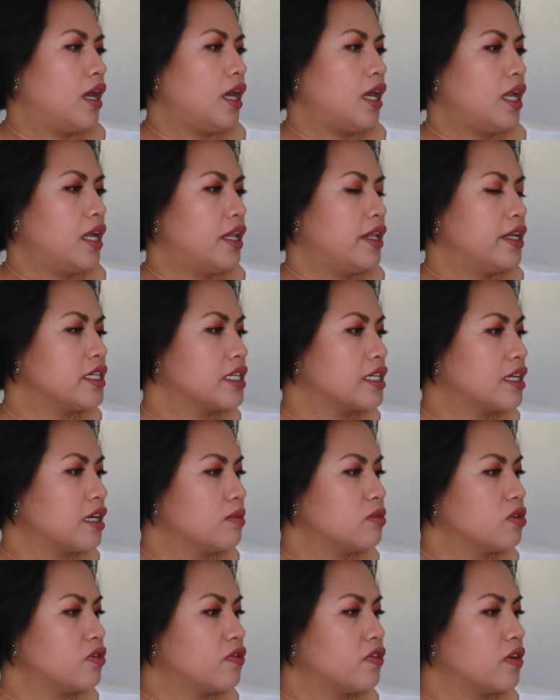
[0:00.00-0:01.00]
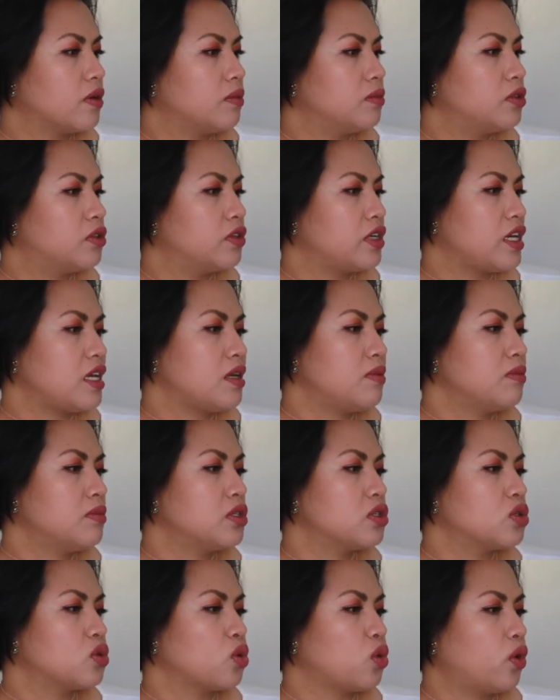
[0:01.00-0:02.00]
And this comes from Dream
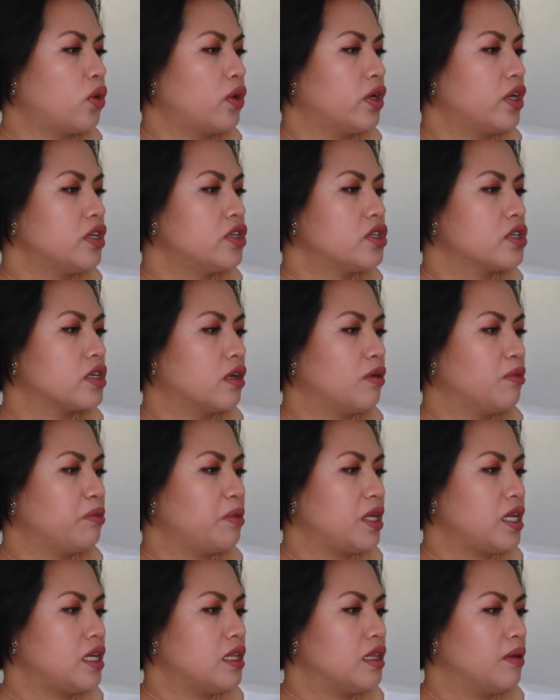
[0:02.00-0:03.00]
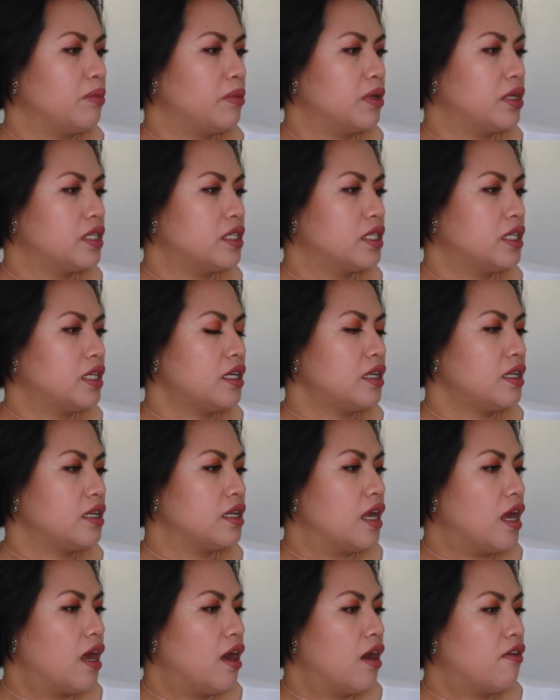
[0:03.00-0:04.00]
Storage Company Limited
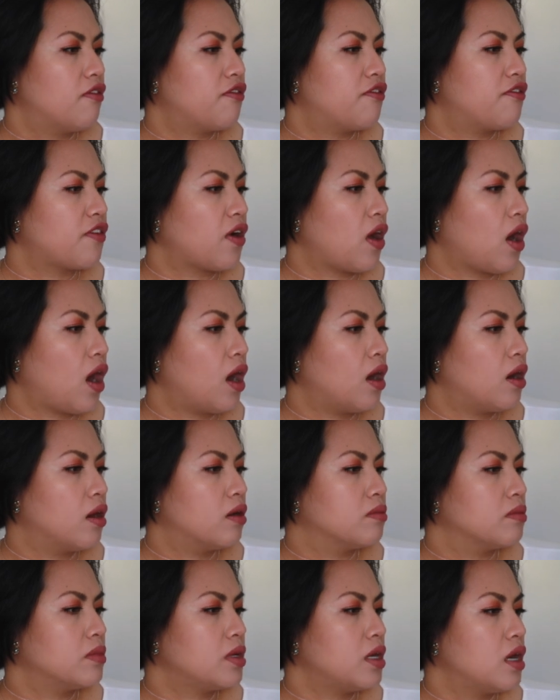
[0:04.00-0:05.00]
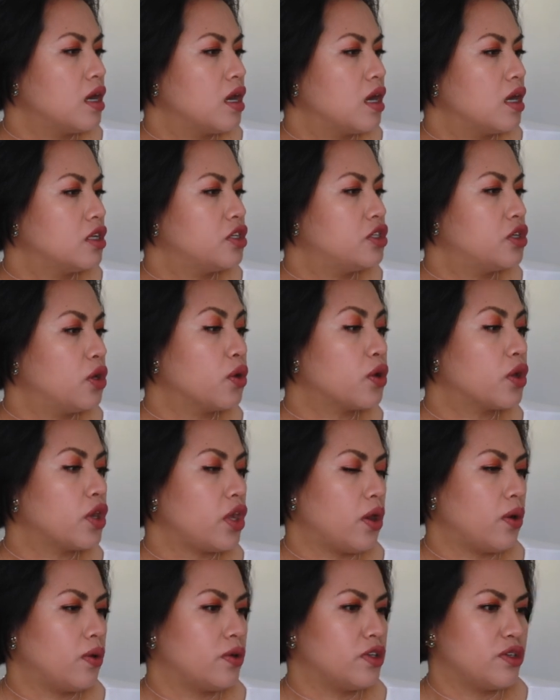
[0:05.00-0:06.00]
from
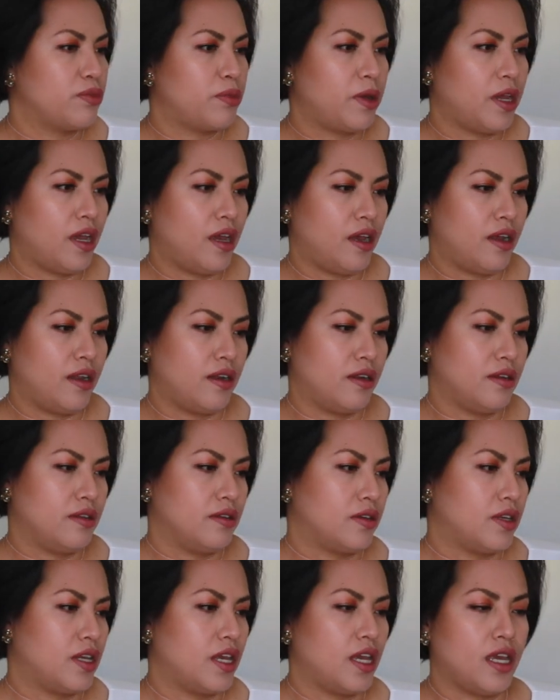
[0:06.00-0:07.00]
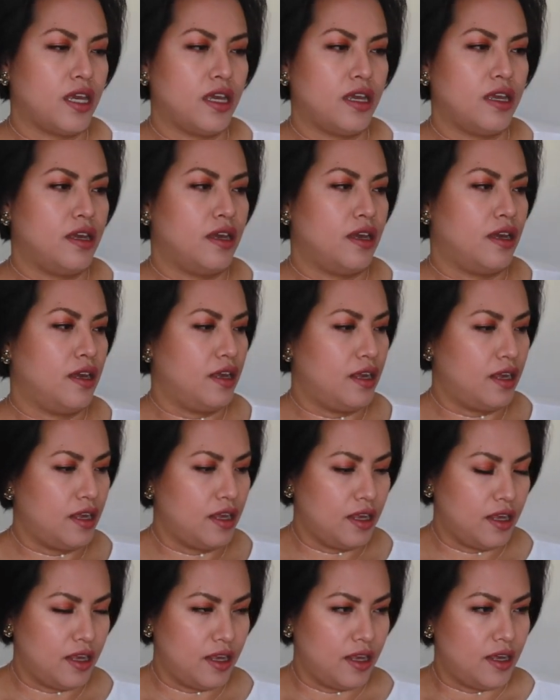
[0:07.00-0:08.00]
Tokyo, Japan. Okay,
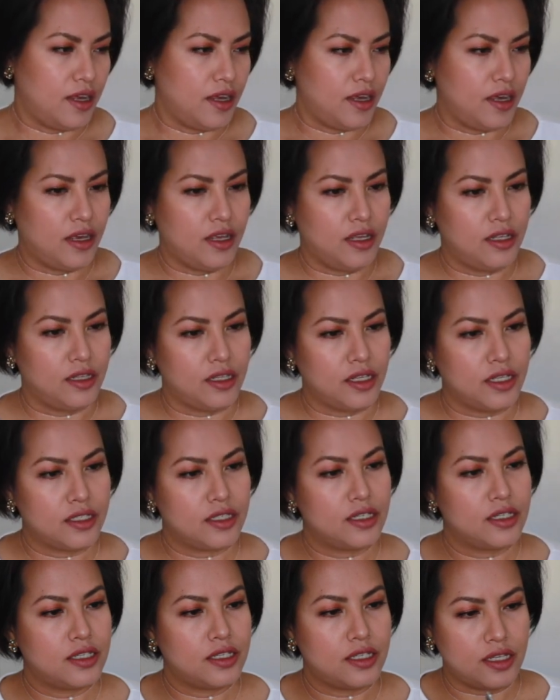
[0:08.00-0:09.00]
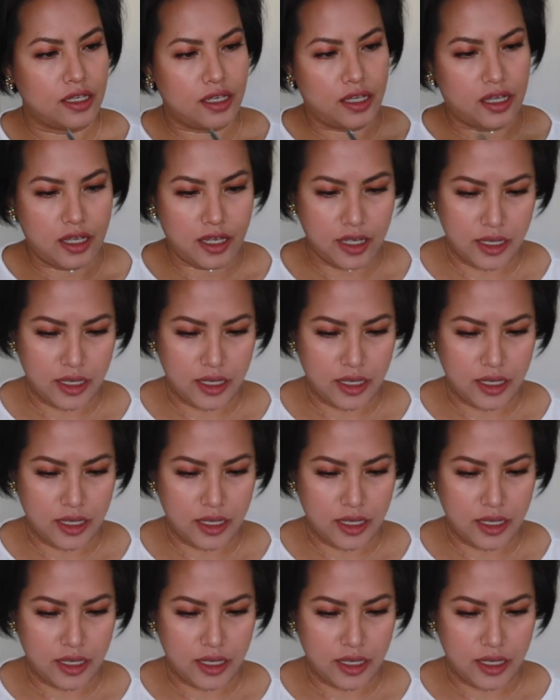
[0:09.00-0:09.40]
let's see.